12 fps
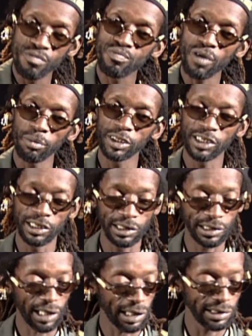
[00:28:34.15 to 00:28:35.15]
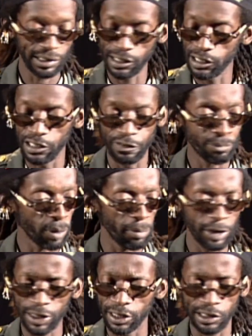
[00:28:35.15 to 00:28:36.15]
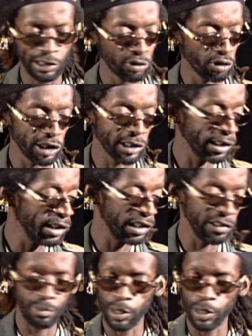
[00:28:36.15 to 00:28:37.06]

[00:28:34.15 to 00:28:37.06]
Promises conceive, promises to deceive,